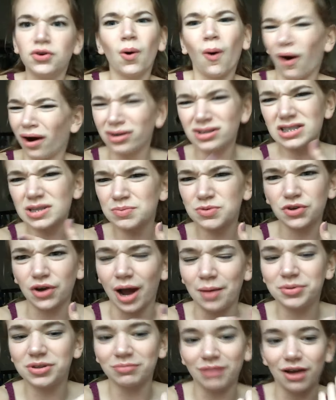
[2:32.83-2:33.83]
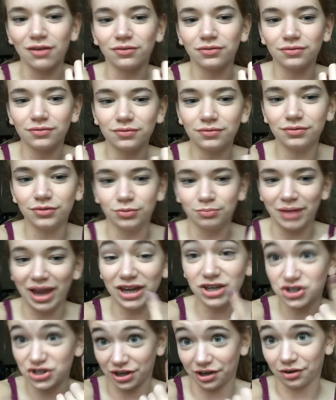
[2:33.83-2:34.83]
you aren't subscribed to my
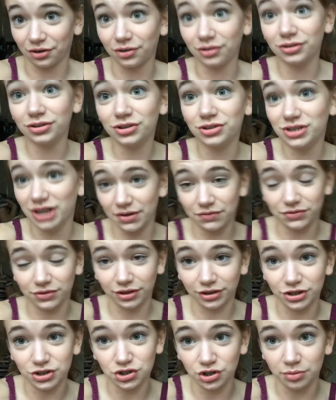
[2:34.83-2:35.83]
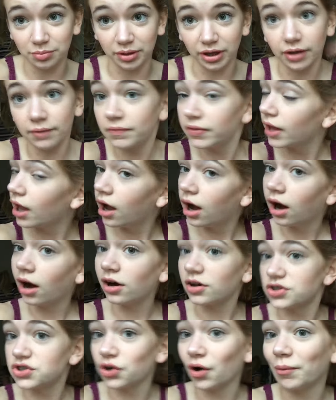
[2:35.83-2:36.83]
main channel, definitely should be.
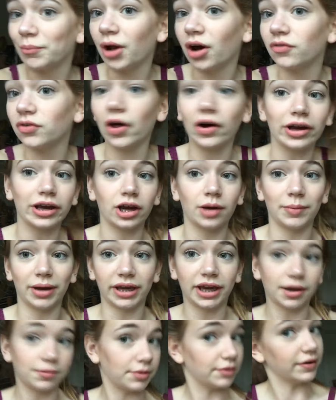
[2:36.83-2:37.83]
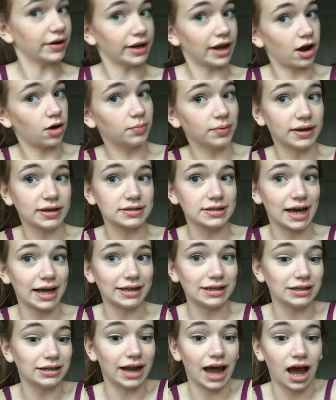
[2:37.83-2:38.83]
Also, I'm not vlogging on my camera right now because I
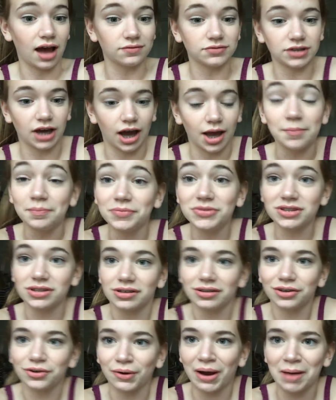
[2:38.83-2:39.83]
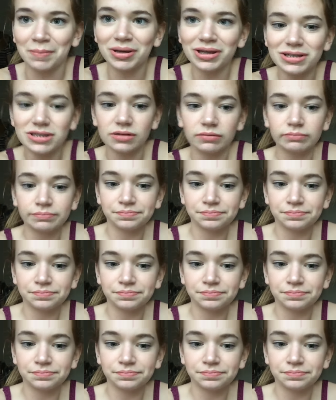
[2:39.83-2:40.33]
didn't have time to grab it.